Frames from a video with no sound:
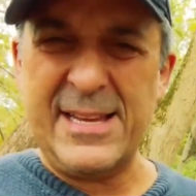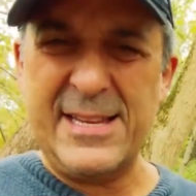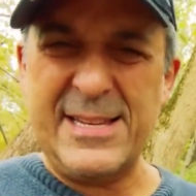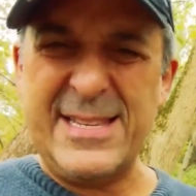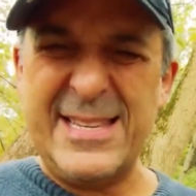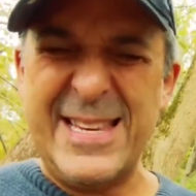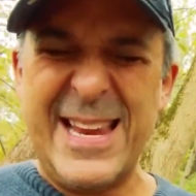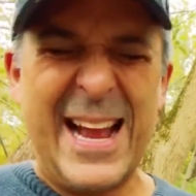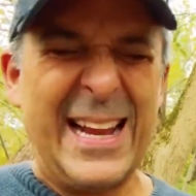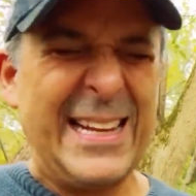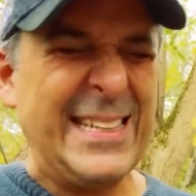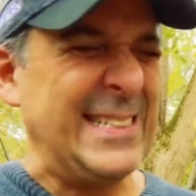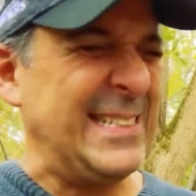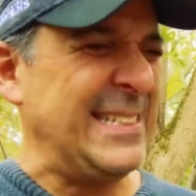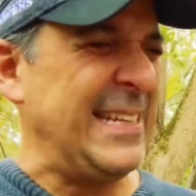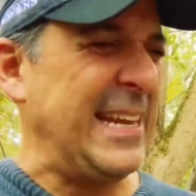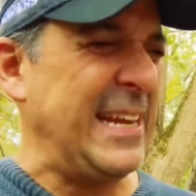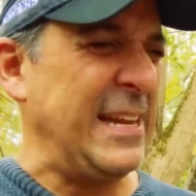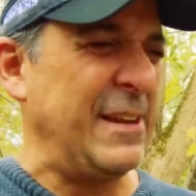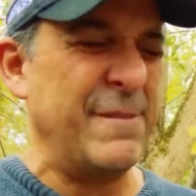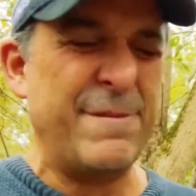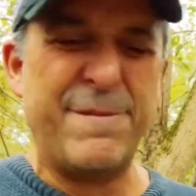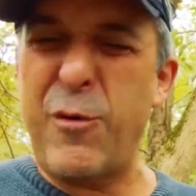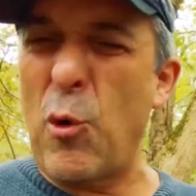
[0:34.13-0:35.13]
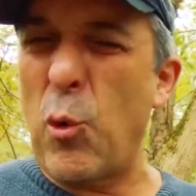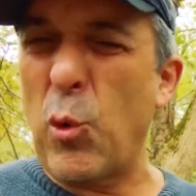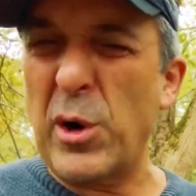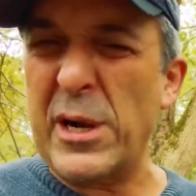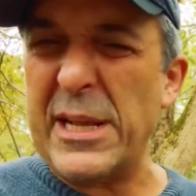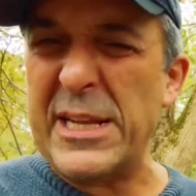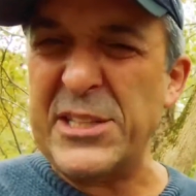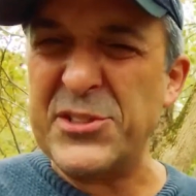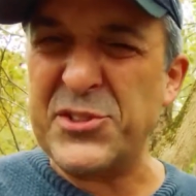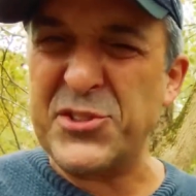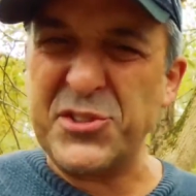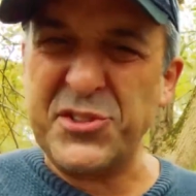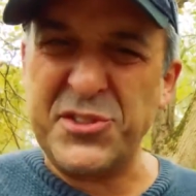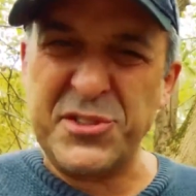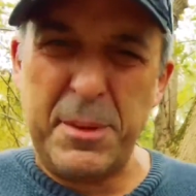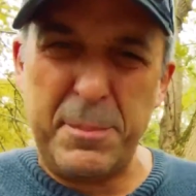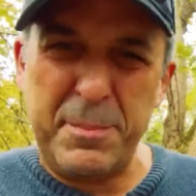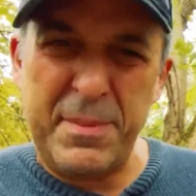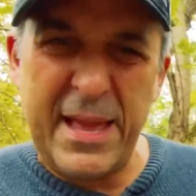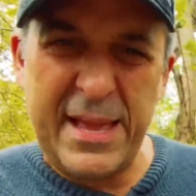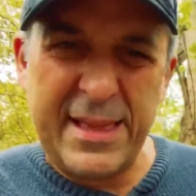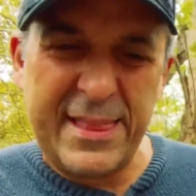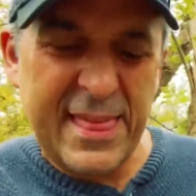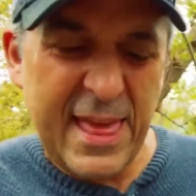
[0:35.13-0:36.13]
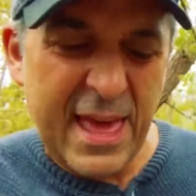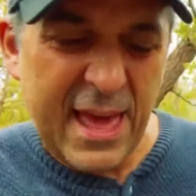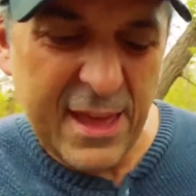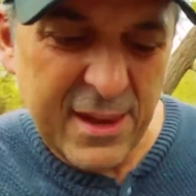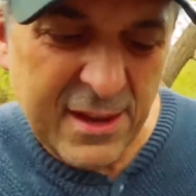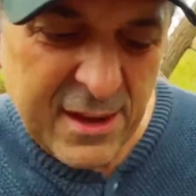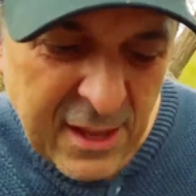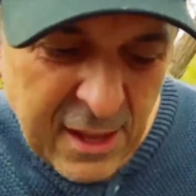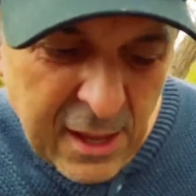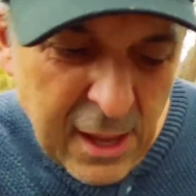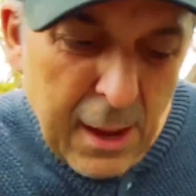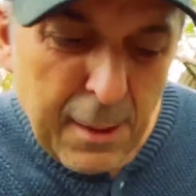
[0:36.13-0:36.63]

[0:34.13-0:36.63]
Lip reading: 1940s or something like that.